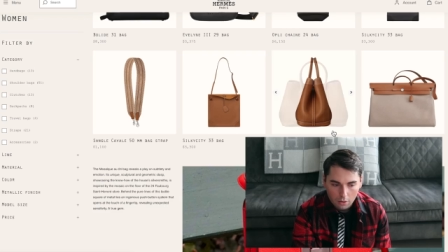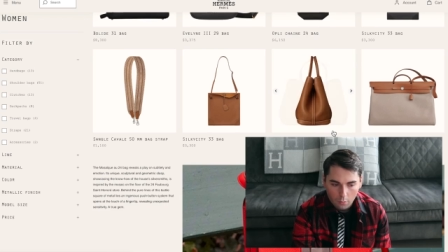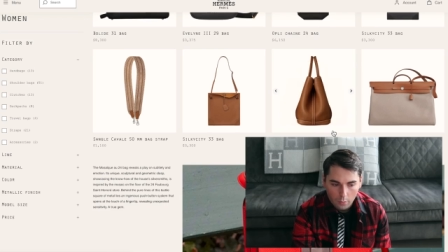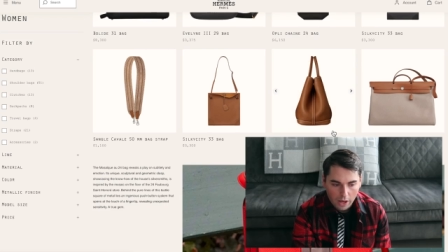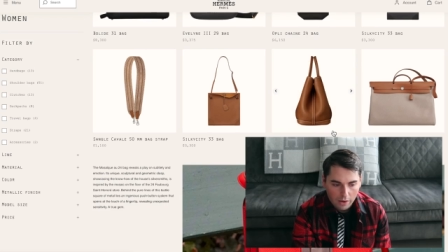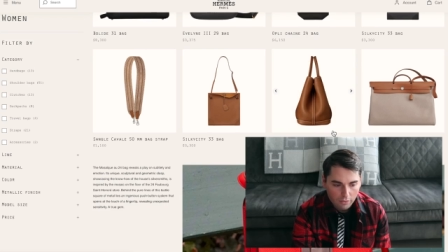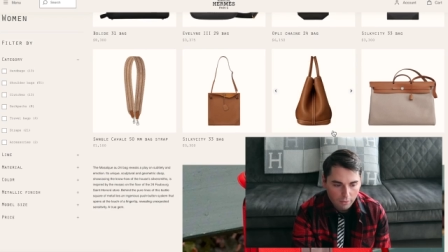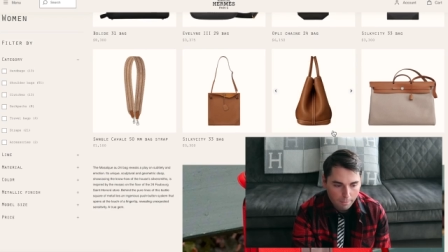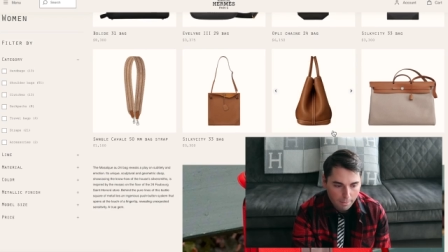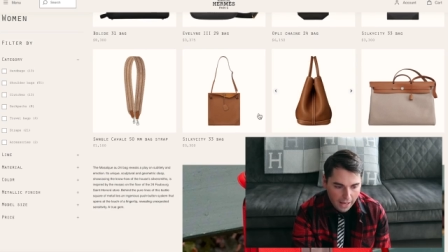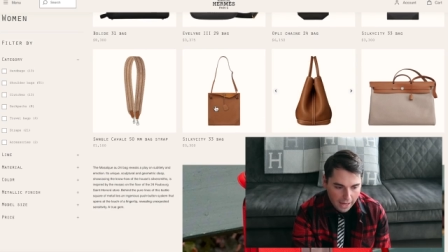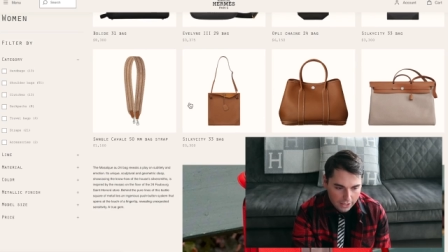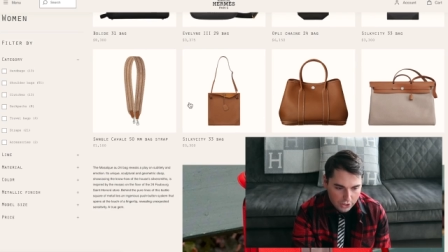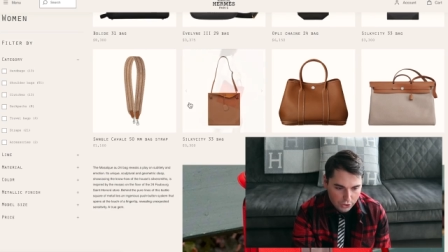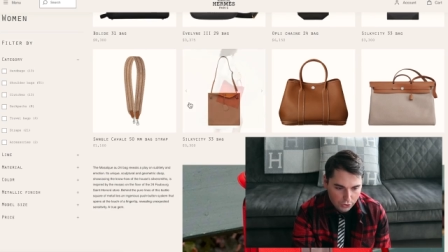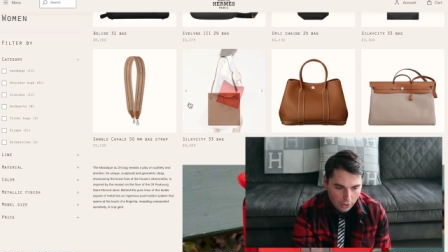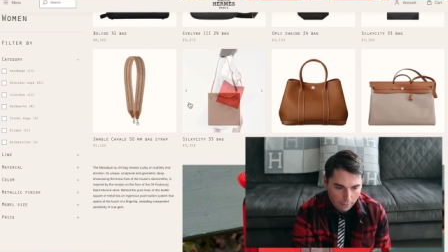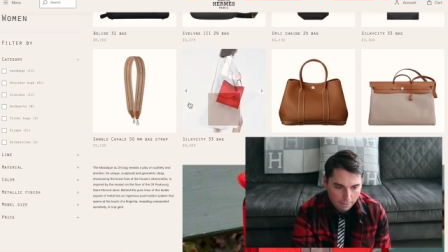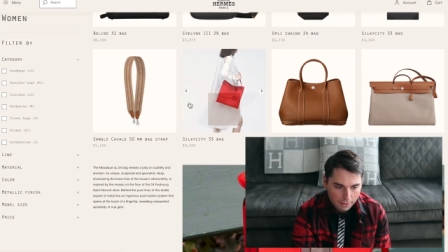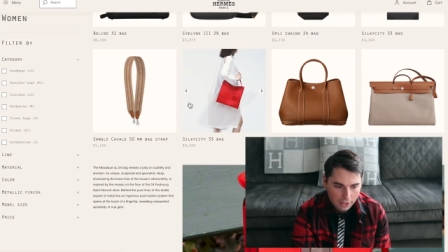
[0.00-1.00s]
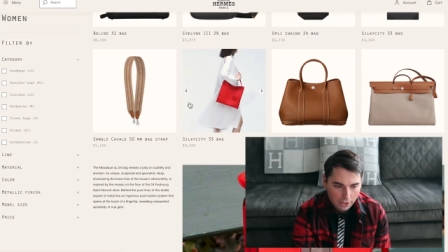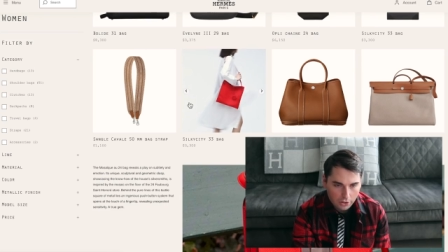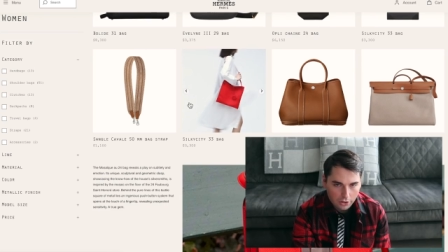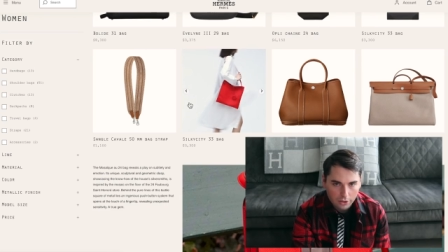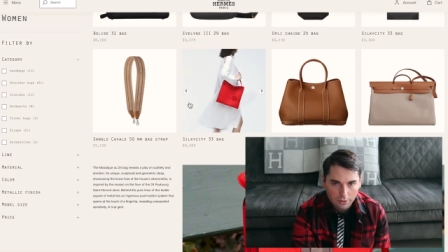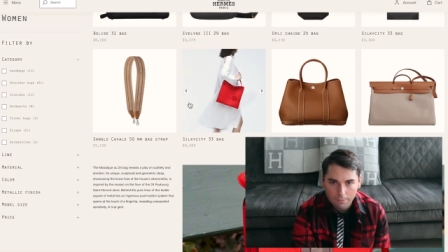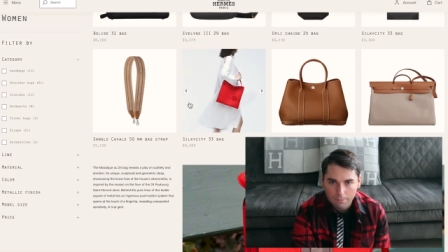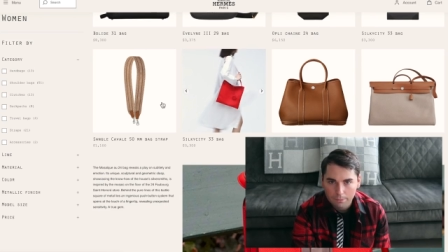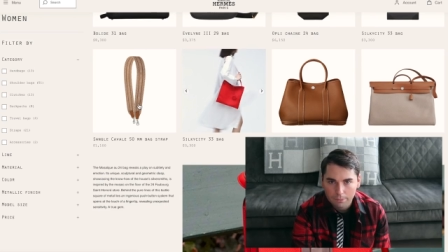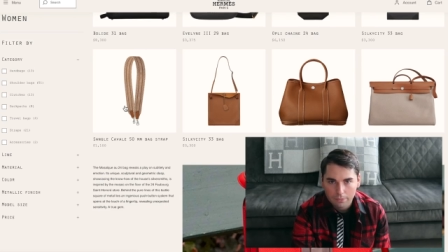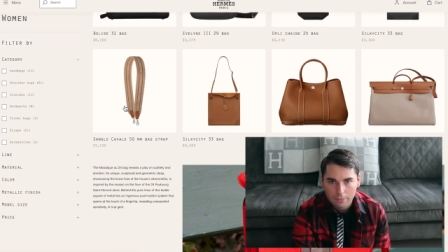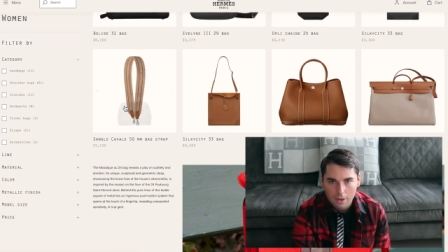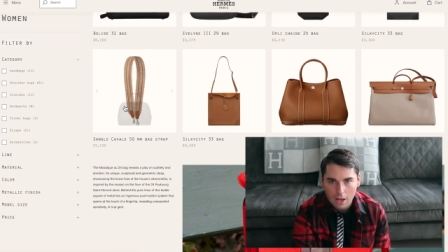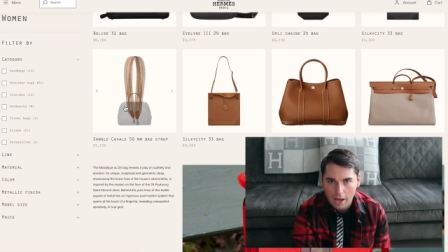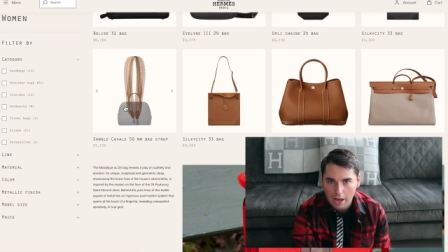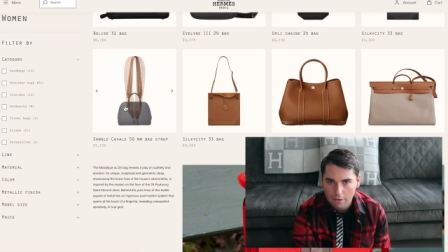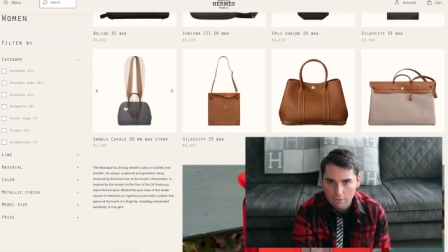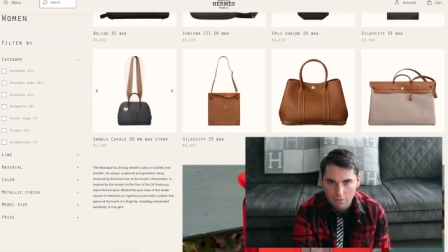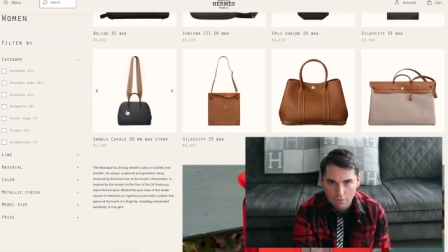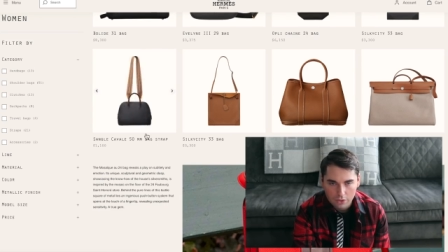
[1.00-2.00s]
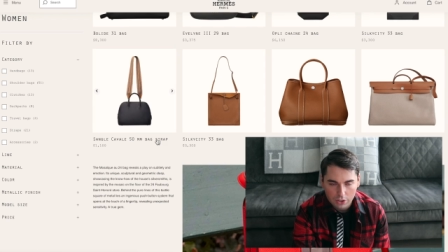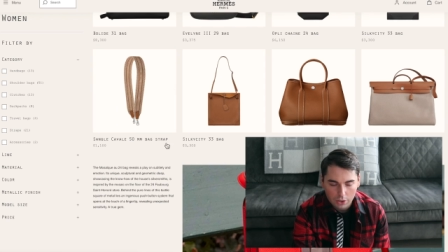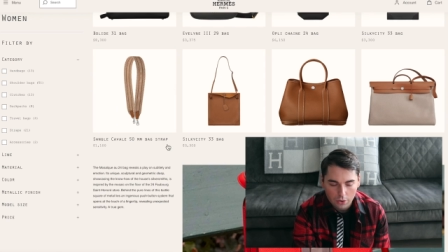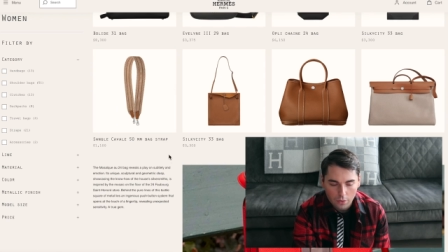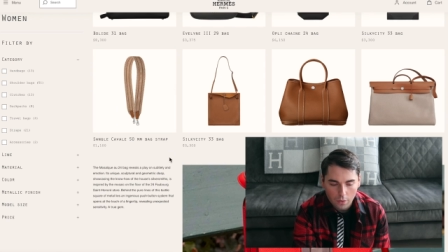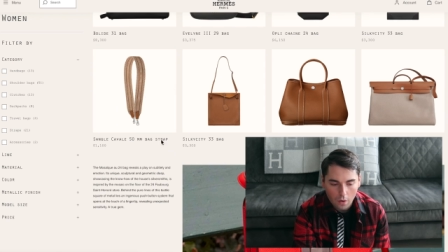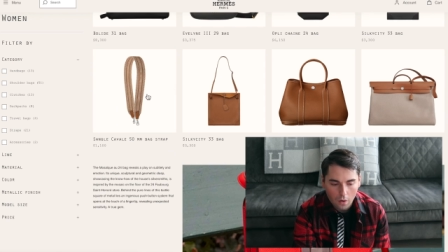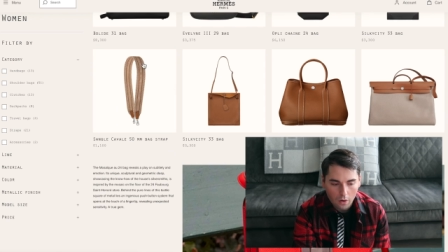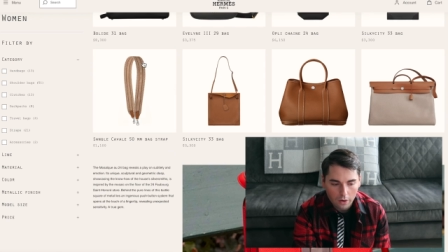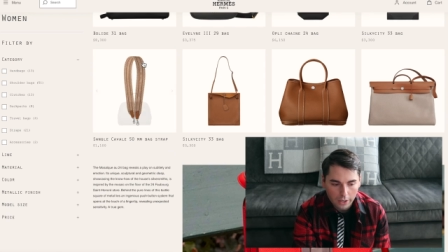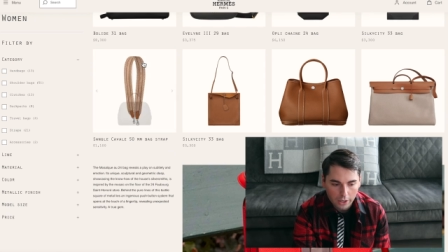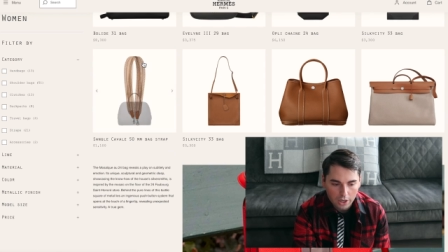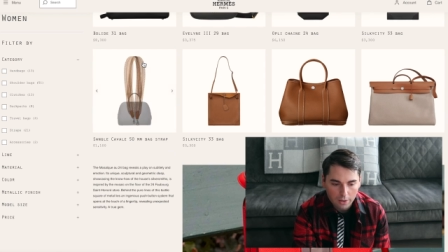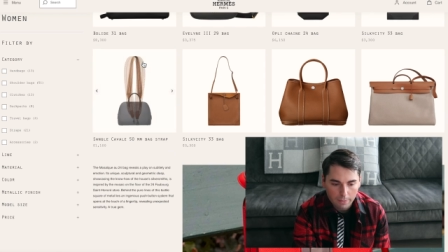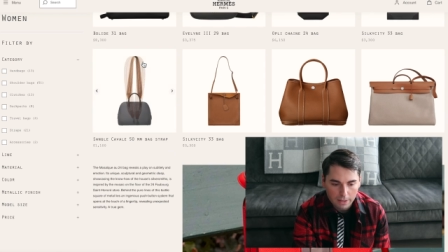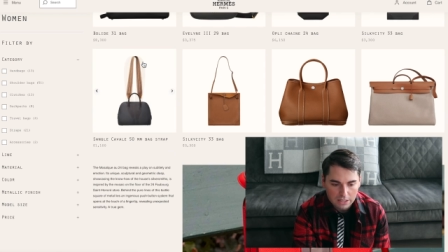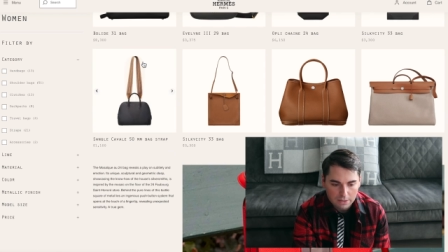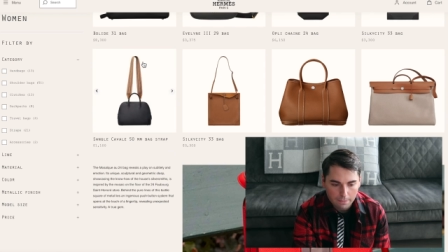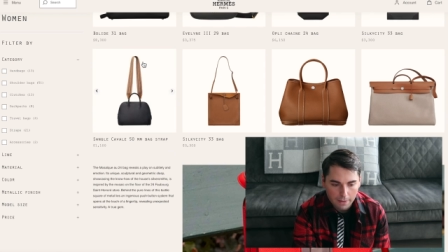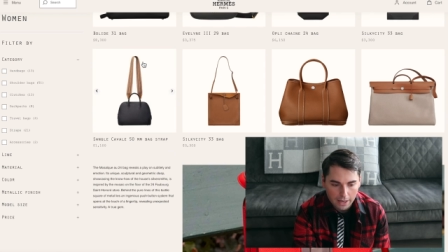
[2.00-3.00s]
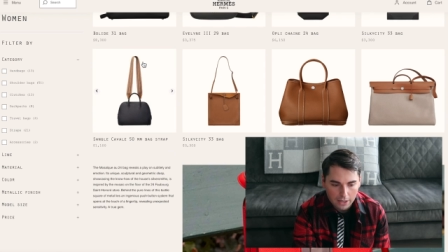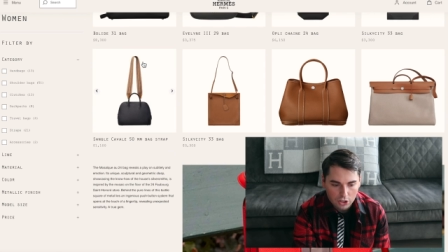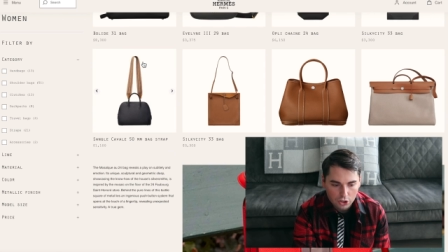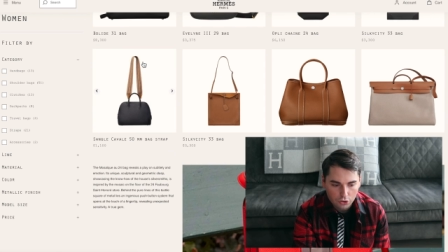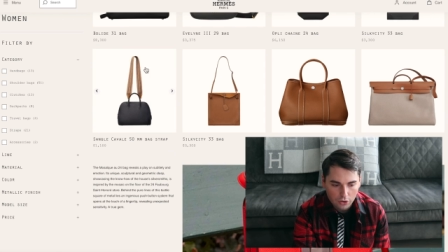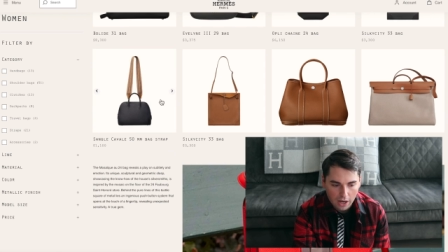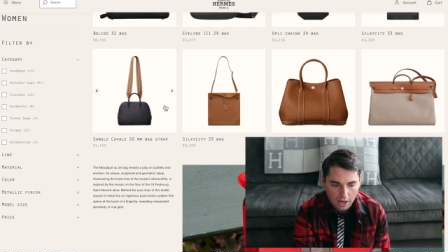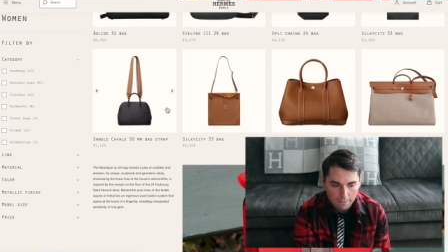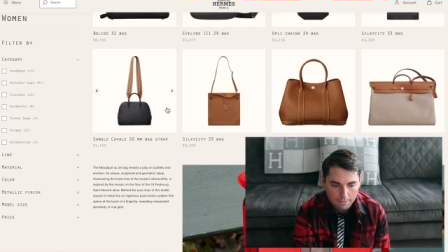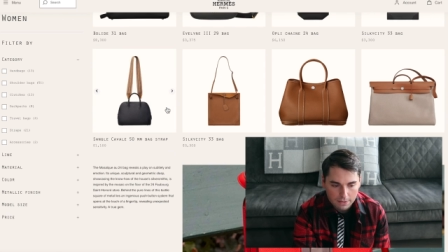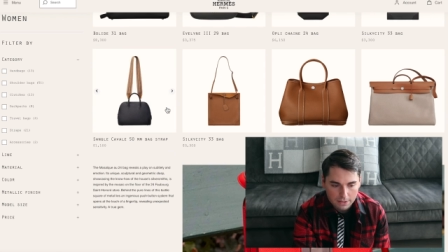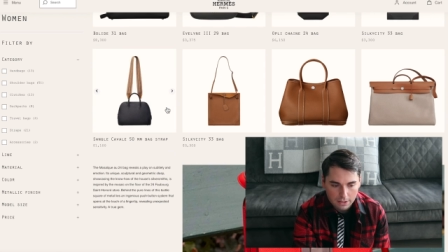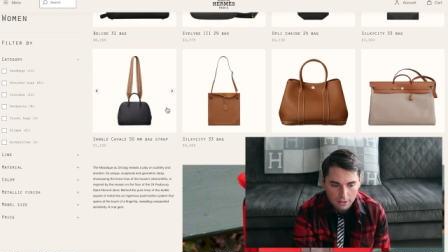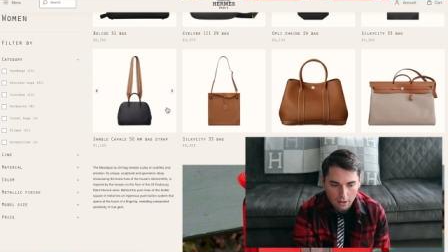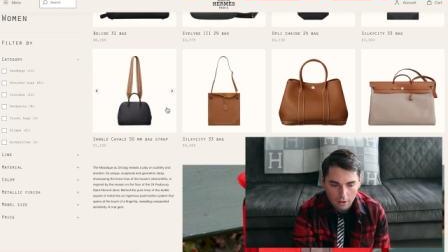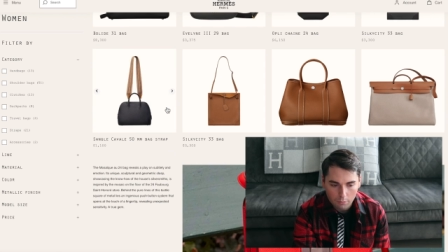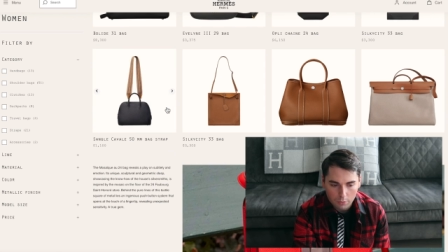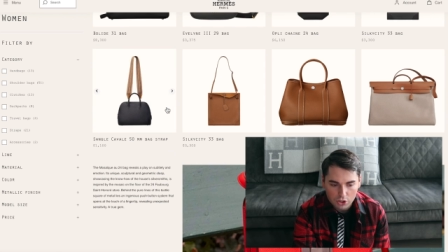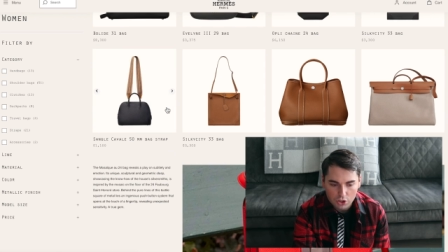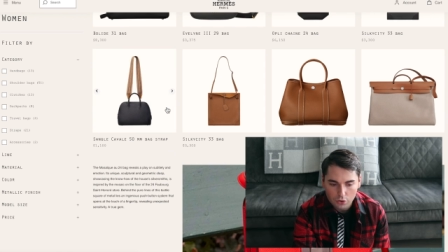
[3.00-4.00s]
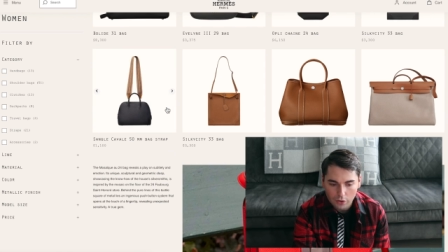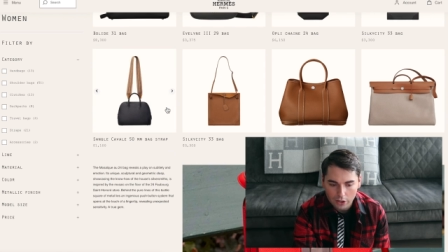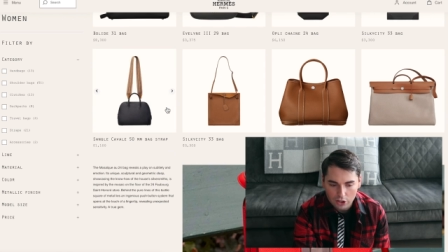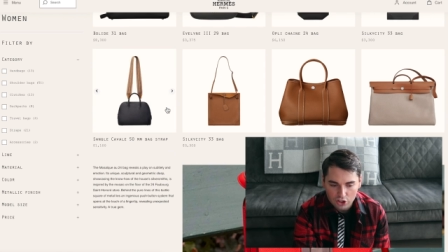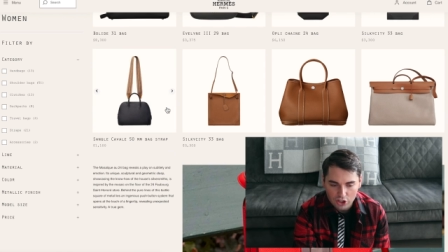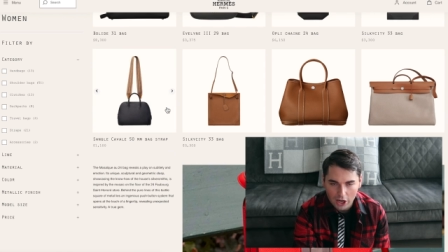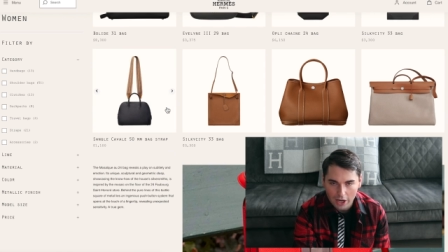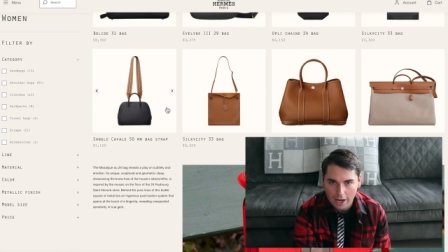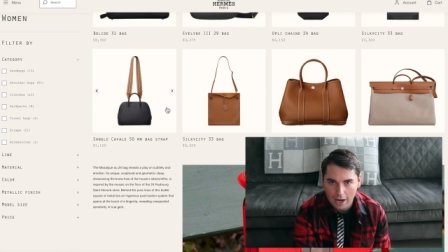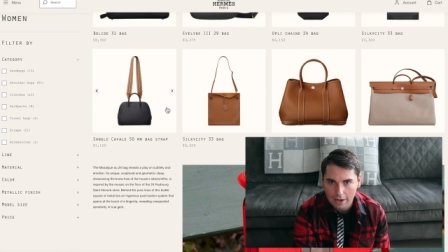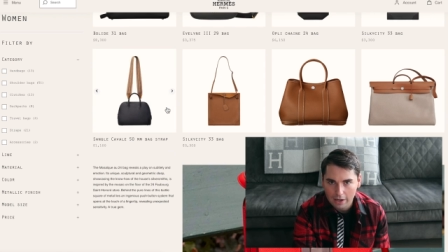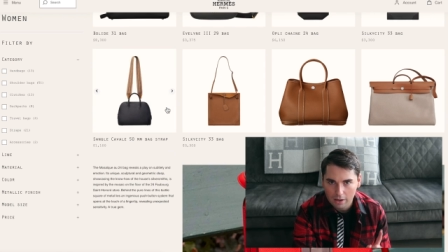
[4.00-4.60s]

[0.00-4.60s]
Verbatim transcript: We have a bag strap here. I have a video on Hermes bag straps, which you can check out.